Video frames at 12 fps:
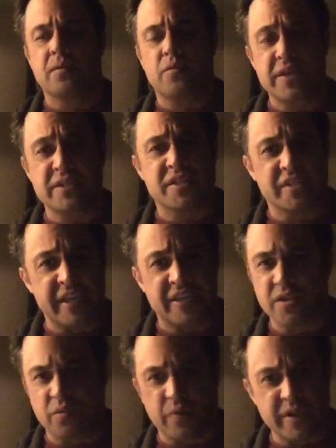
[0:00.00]
Raise the
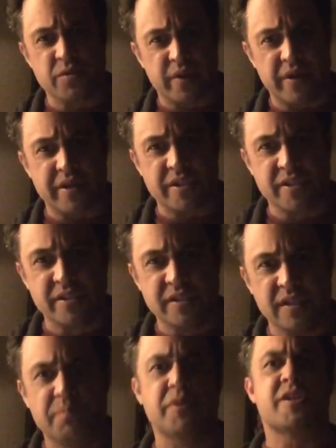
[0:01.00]
stakes. Don't raise awareness.
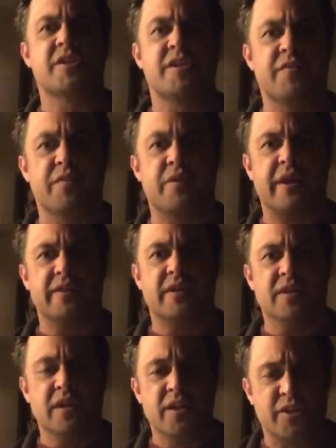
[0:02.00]
Put your cell phone out there.